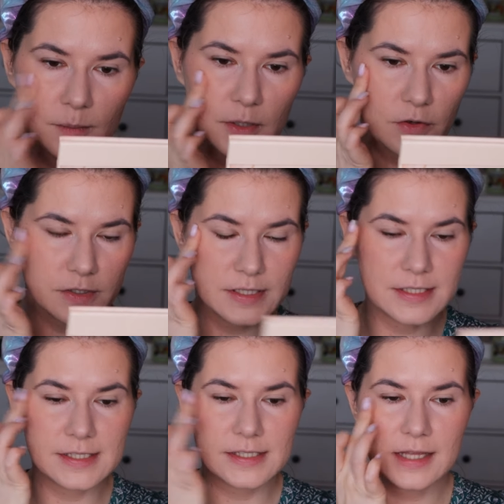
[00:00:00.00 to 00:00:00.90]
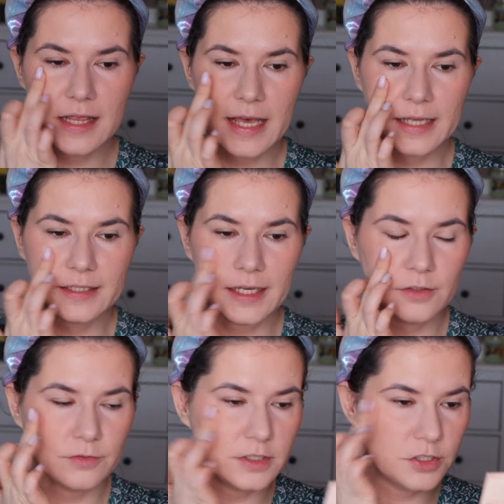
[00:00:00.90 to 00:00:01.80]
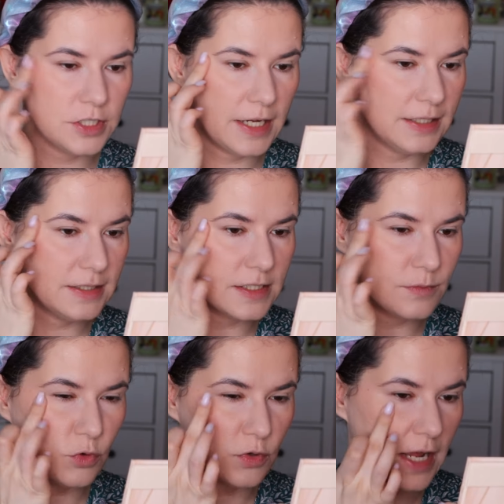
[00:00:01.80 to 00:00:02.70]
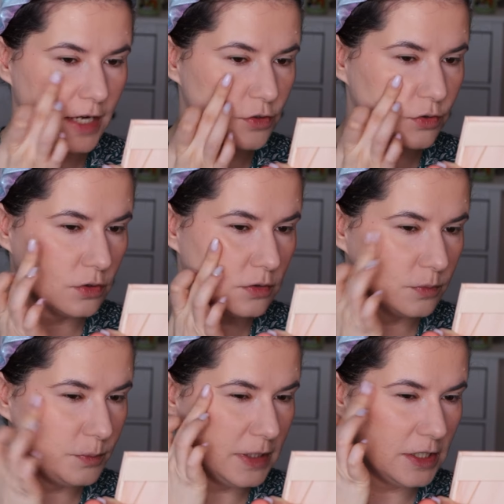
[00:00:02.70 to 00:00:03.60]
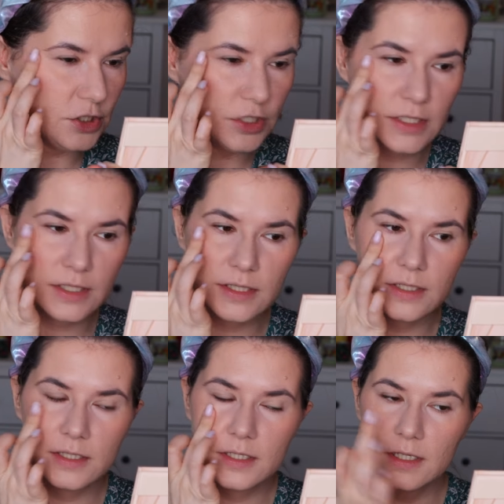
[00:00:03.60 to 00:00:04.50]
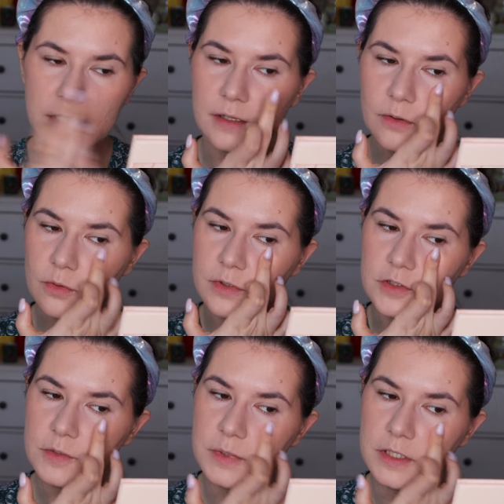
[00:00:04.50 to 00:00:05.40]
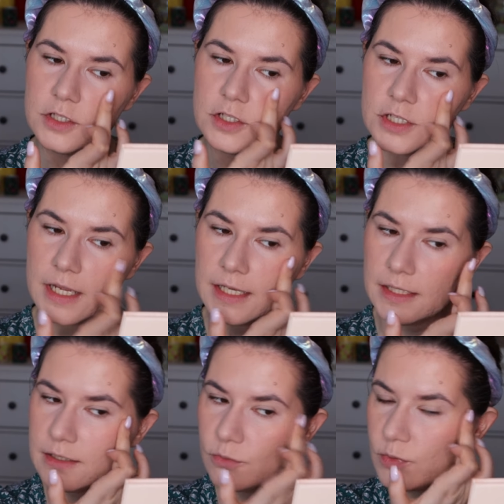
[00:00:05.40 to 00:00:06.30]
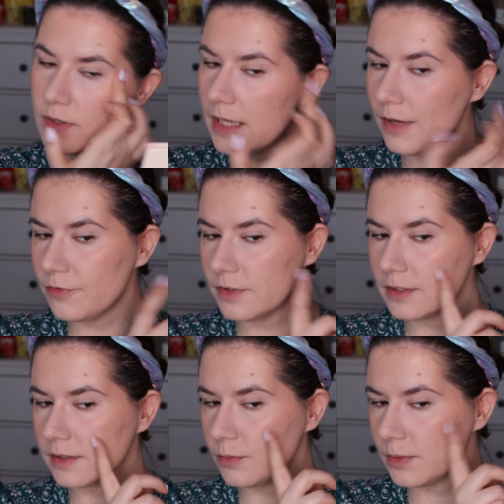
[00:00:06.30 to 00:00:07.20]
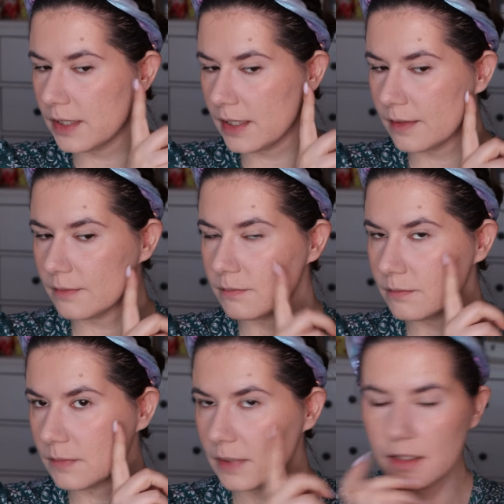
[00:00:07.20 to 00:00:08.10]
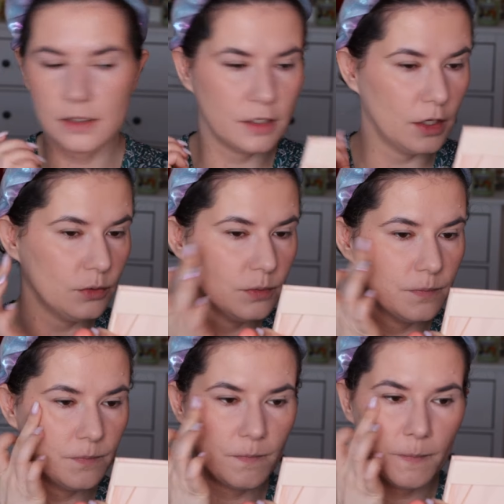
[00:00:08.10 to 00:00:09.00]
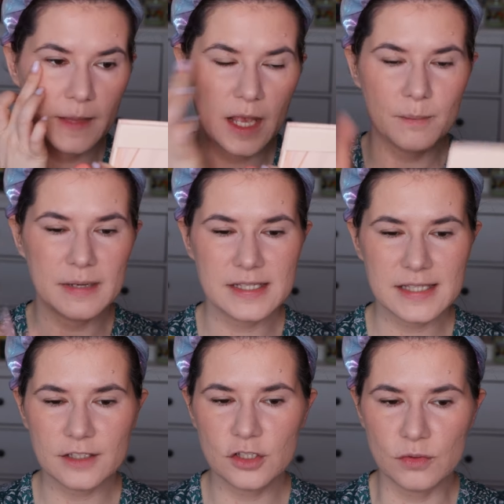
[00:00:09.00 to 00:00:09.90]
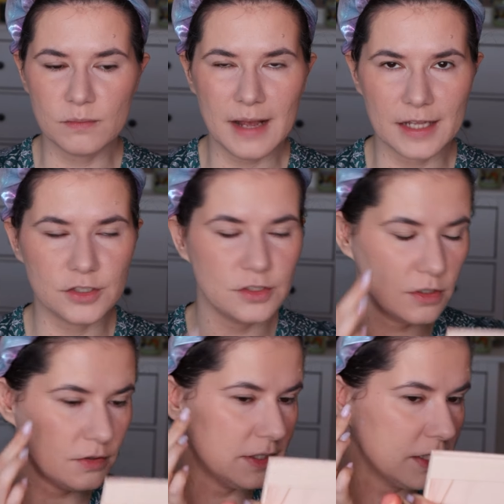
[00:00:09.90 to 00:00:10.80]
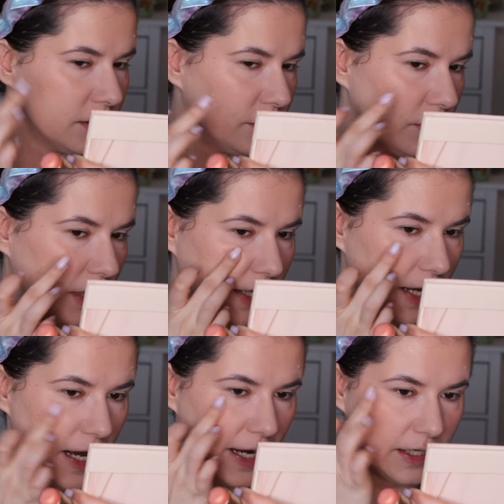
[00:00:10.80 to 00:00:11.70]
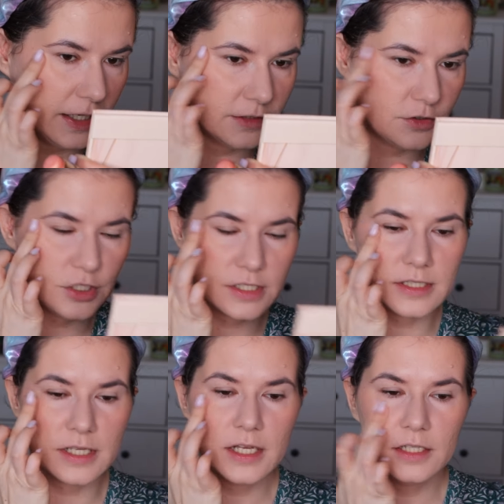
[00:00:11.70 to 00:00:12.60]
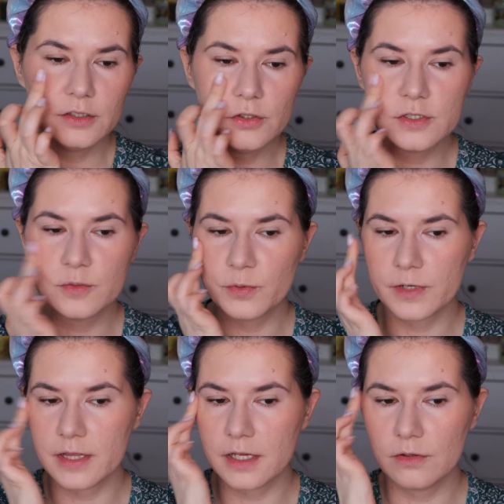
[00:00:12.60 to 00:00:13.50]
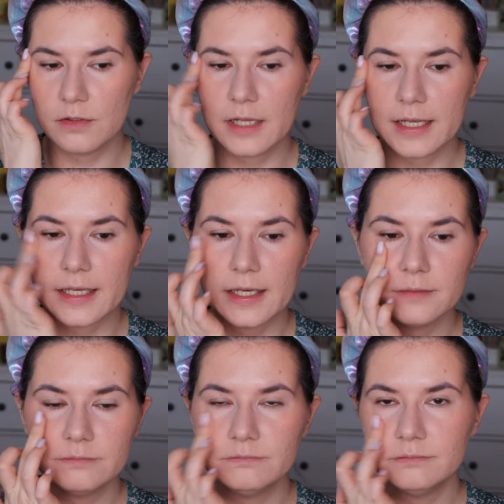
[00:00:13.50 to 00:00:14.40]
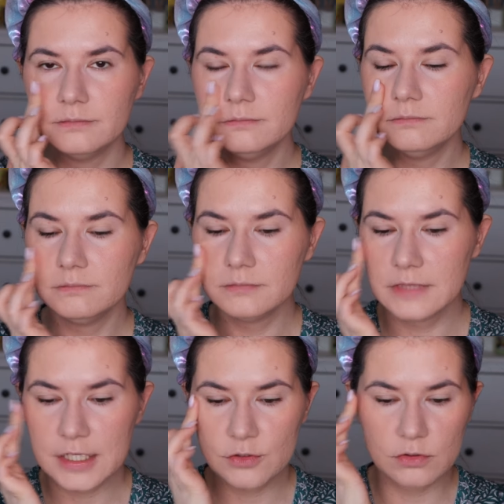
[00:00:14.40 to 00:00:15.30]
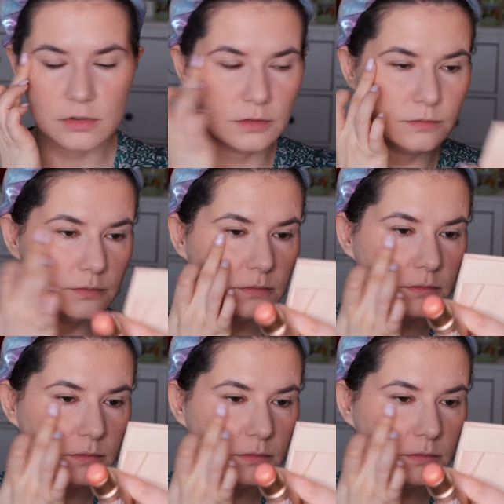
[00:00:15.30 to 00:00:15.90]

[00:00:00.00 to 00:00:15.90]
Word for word: because it's that kind of the shade that's more natural peachy, orangey peachy shade with definitely with a glow. But it's not too much, you know. It doesn't look like a highlight. It just looks pretty good, like a natural glow.